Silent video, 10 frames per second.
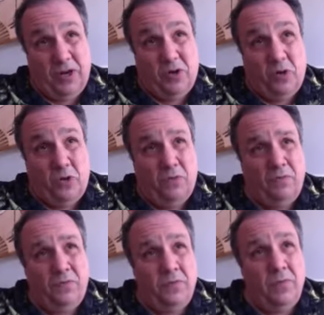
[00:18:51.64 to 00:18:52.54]
cool.
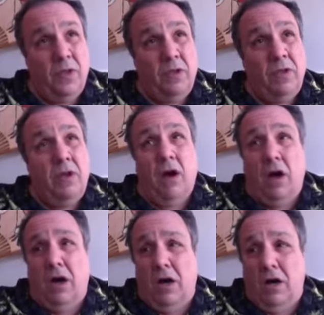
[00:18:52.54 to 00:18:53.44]

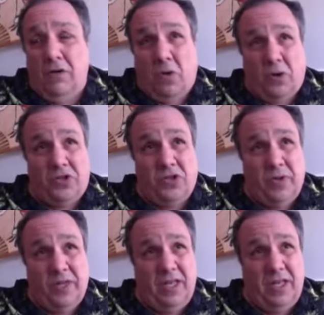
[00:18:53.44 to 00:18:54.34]
Of course,
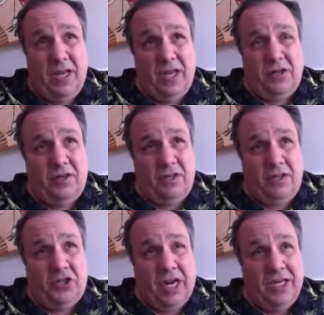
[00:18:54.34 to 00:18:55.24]
doing the
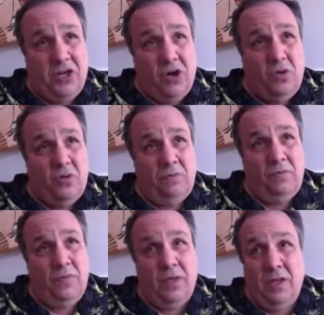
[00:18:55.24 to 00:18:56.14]
Jane Doe,
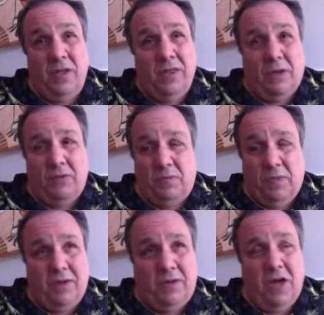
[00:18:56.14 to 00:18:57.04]
that was
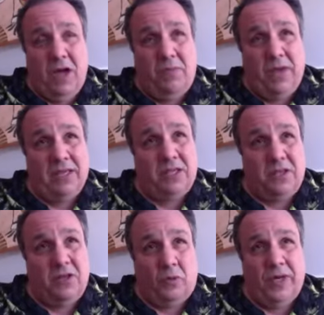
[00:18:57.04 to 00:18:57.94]
my
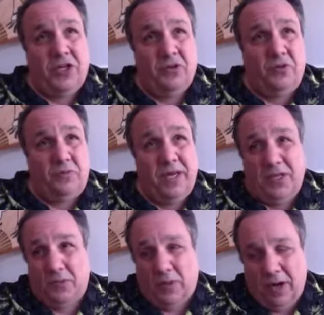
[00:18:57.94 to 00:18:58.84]
best original
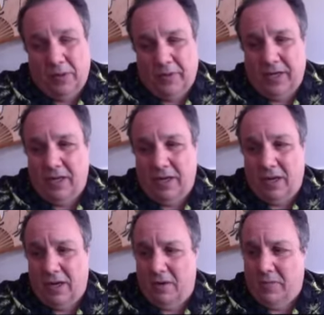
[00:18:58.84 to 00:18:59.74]
piece probably.
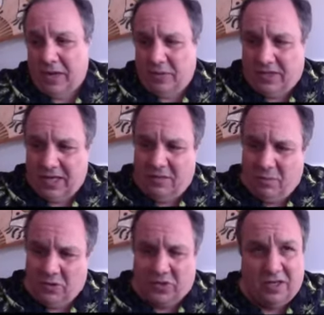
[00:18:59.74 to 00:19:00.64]
But I would say the
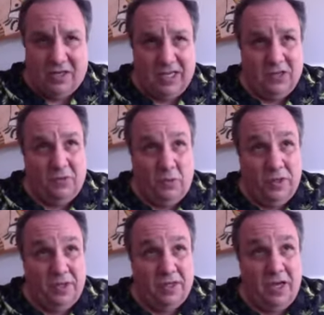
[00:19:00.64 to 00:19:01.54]
most successful was